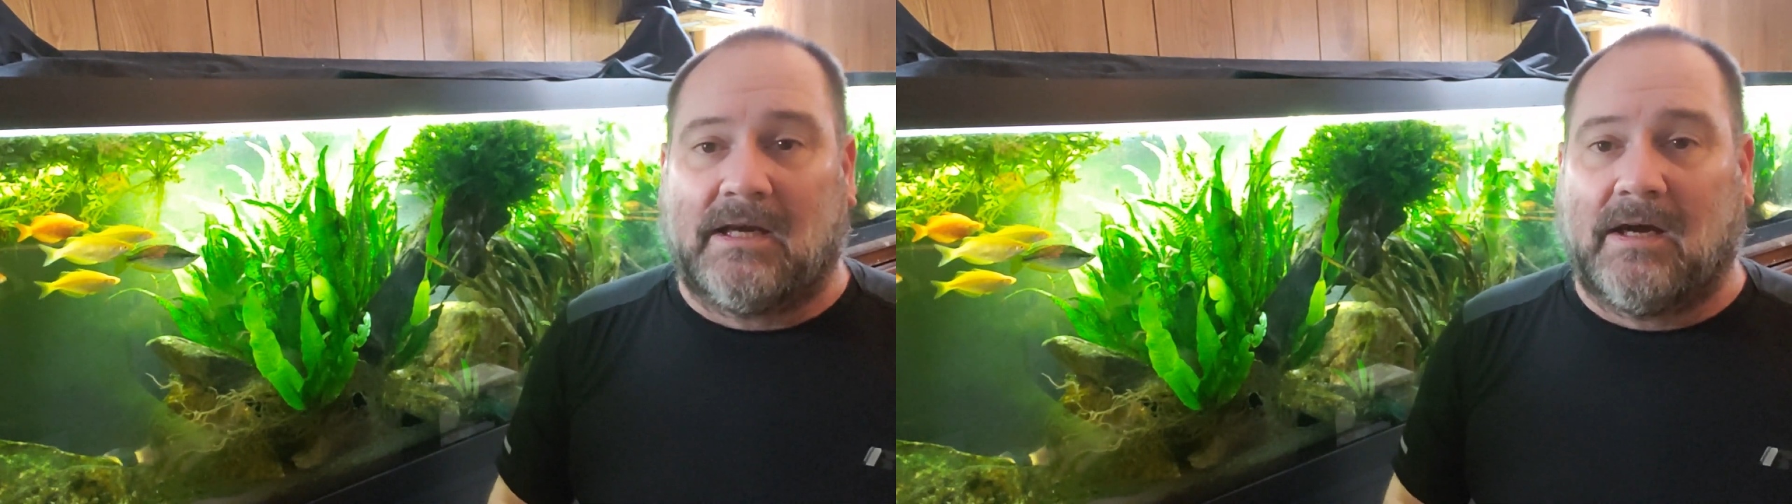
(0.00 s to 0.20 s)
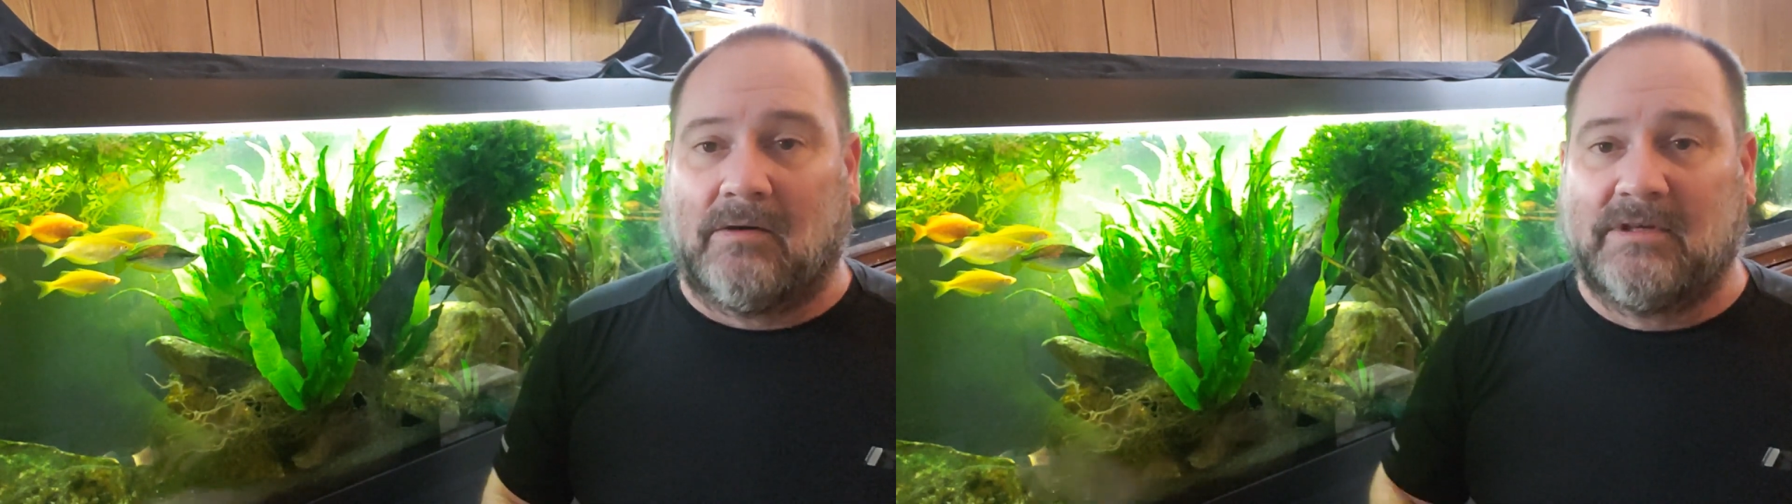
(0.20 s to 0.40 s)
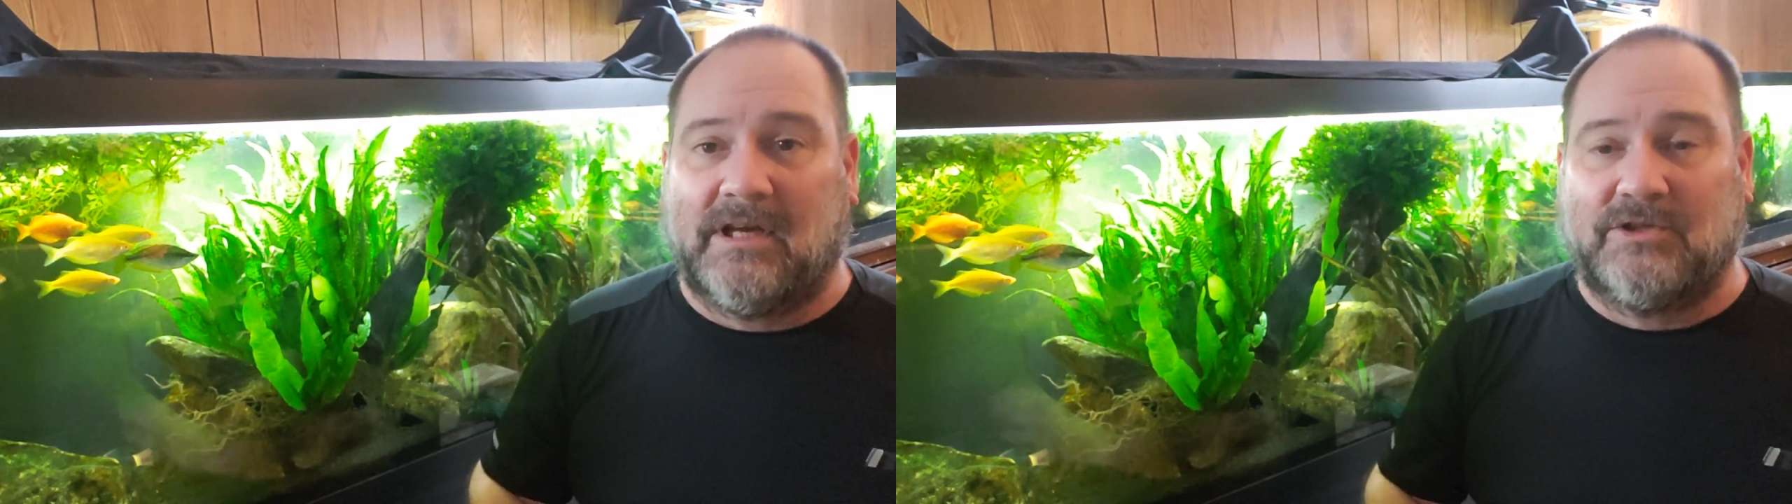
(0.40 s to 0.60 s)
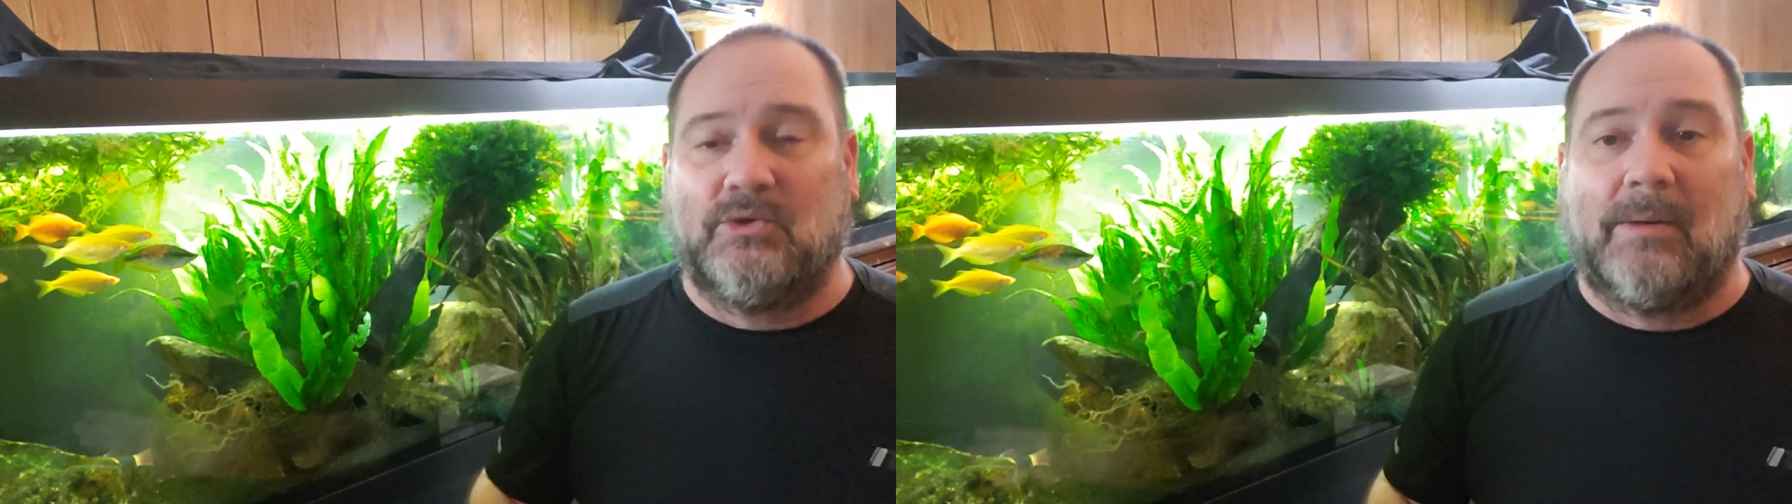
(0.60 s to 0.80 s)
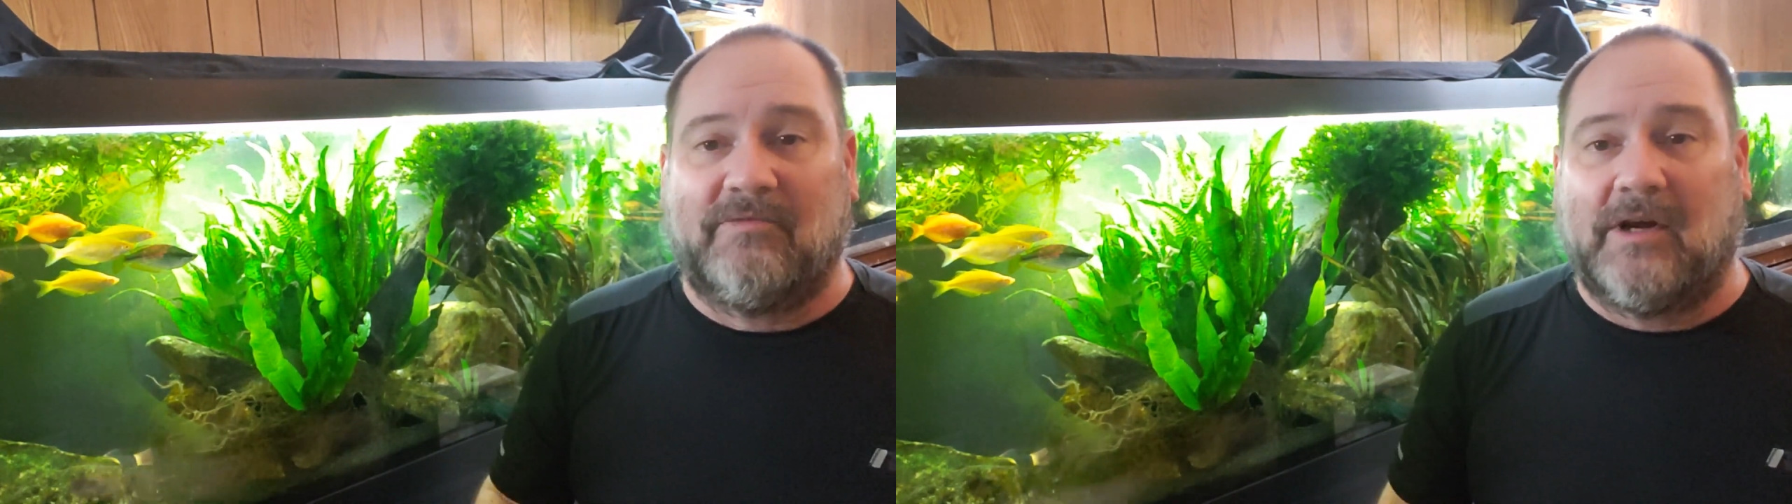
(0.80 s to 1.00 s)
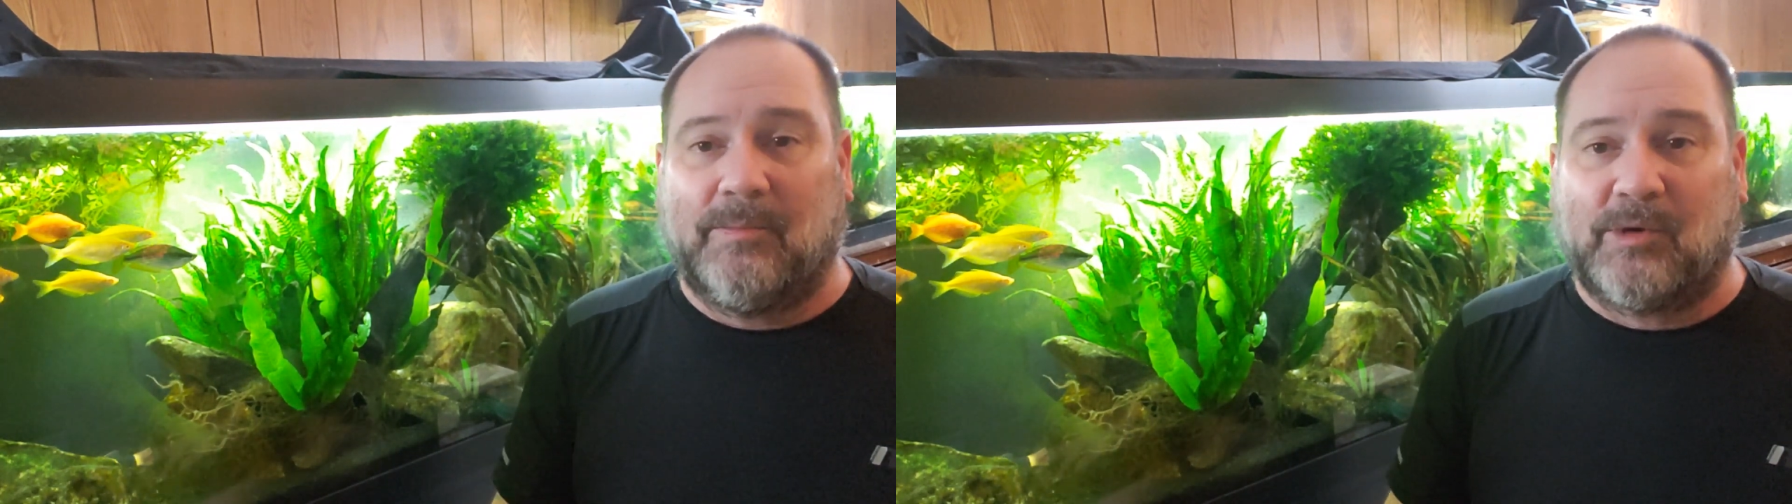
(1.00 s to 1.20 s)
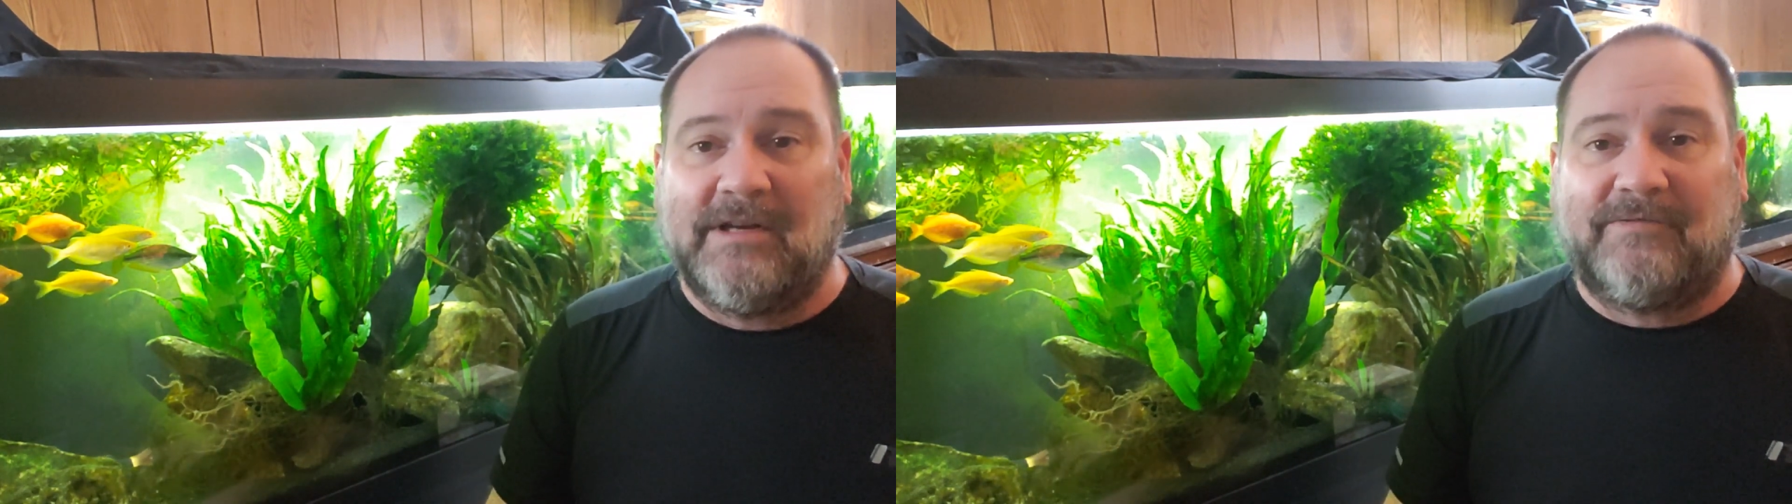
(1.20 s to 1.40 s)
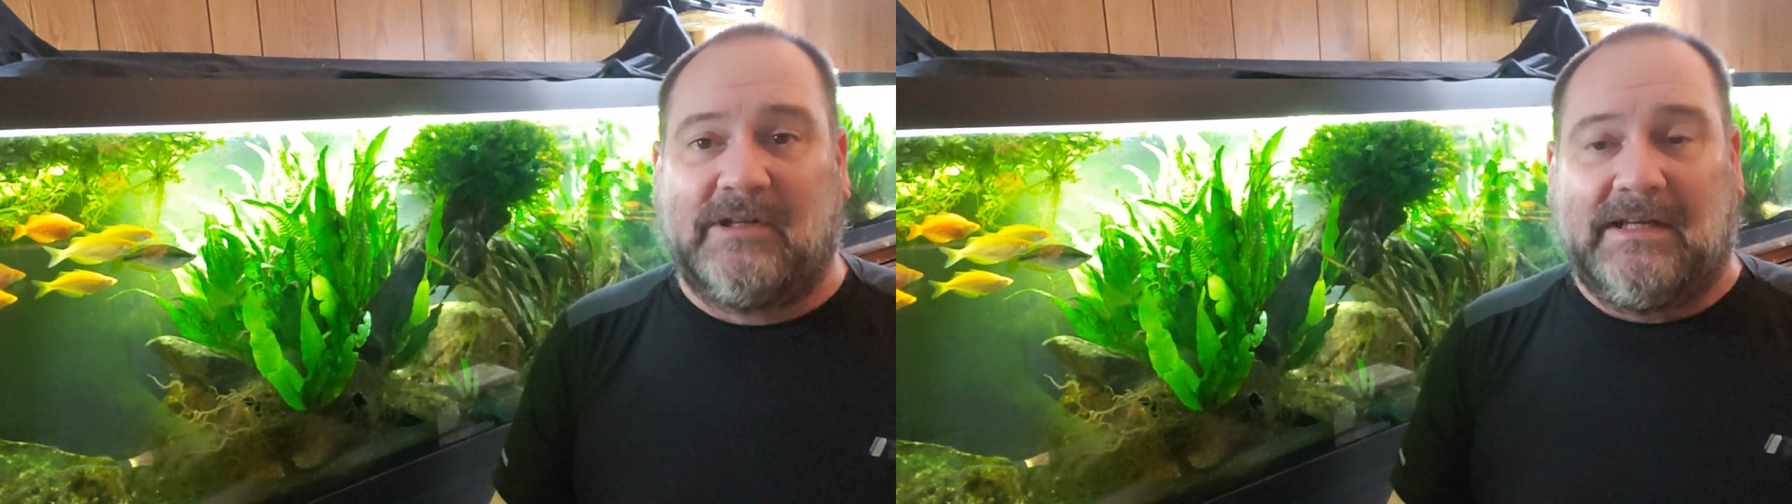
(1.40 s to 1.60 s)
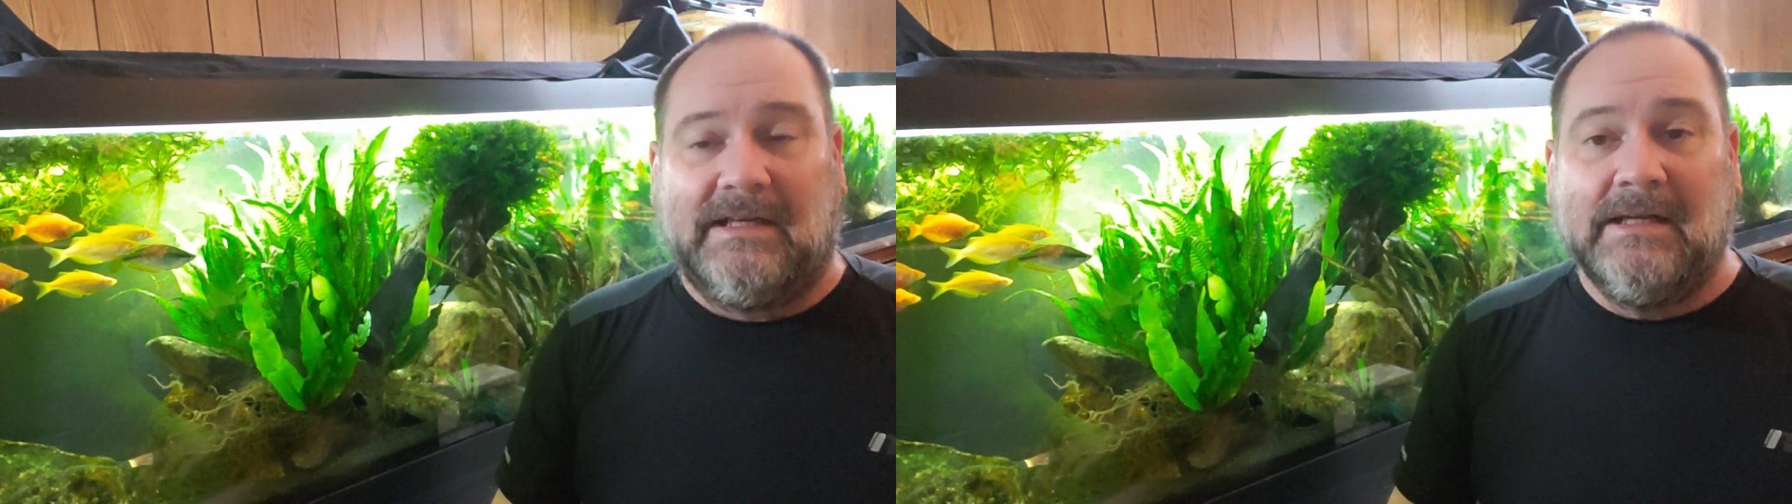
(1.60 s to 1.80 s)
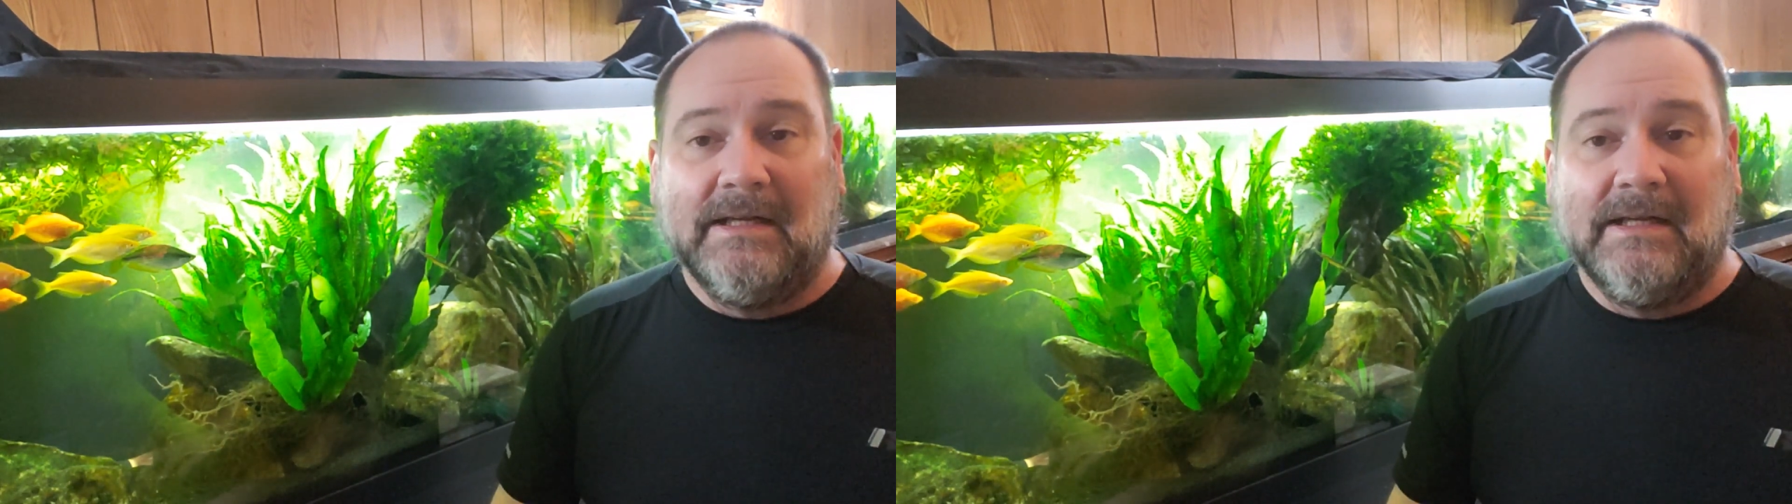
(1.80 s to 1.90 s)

I'll catch you up very briefly,